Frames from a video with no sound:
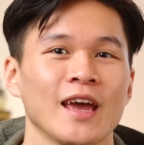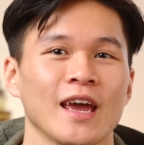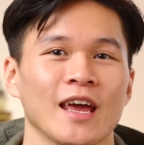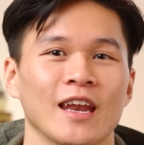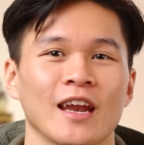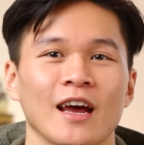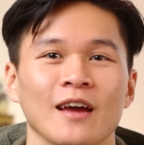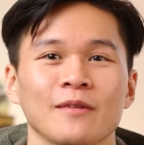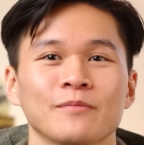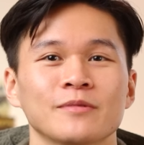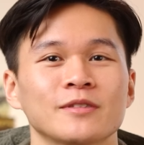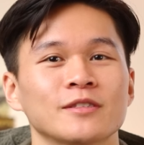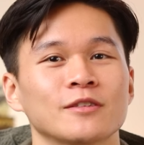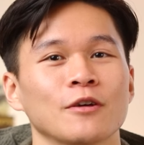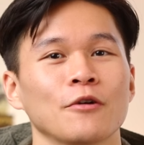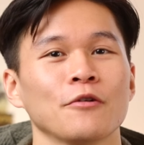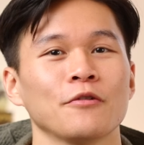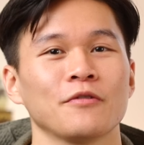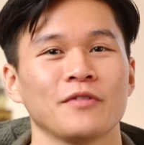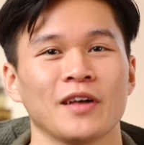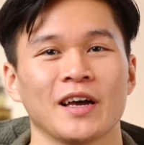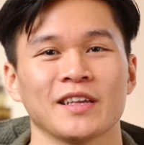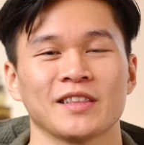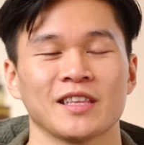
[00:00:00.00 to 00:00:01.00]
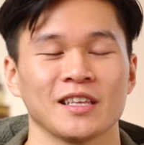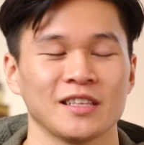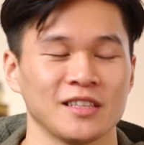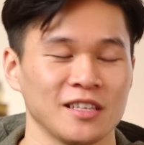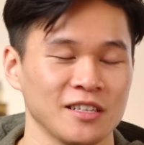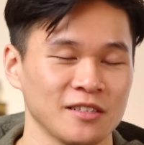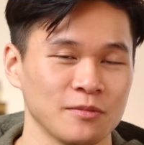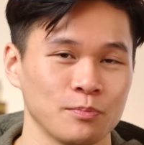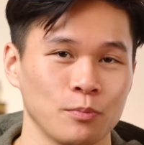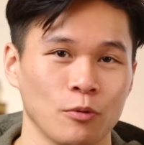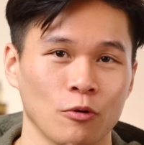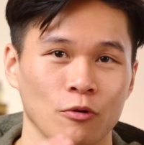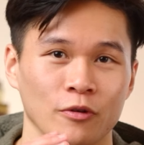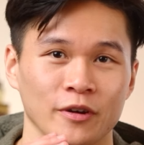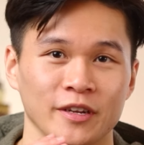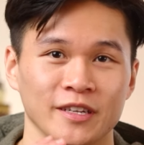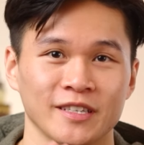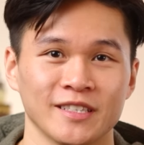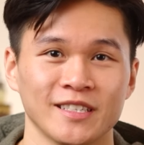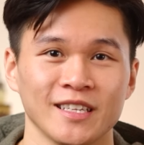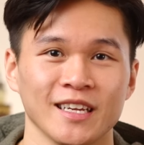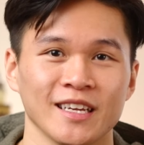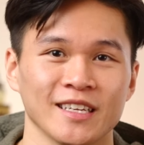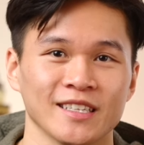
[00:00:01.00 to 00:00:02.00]
And I'm so glad that this board
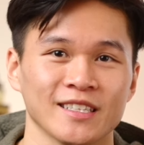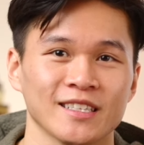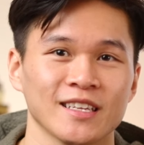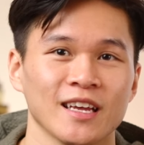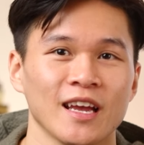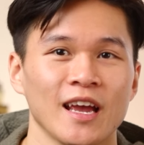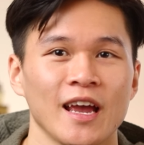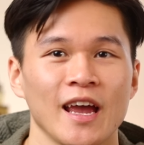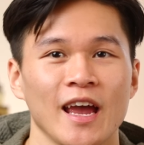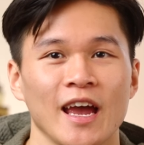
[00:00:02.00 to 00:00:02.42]
exists.